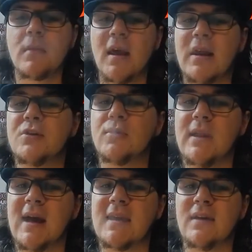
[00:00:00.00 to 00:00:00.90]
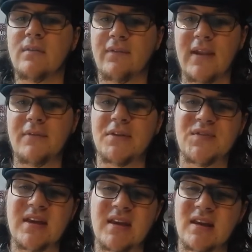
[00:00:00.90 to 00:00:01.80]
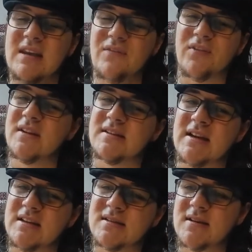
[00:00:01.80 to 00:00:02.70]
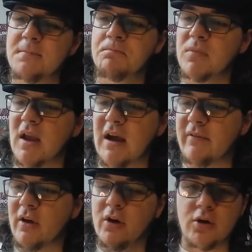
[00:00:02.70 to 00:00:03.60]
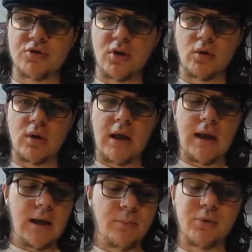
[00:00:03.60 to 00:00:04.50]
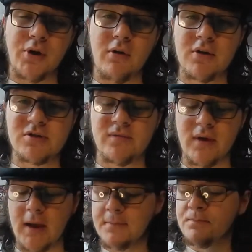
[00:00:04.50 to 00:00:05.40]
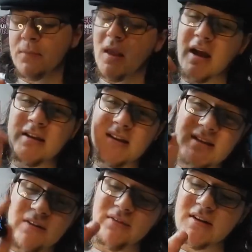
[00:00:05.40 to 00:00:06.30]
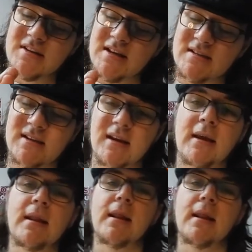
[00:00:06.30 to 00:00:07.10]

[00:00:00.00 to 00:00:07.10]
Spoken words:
And I do like it. The flavour is there. You can definitely taste. I've got salt, blood orange in there. And you can definitely taste it.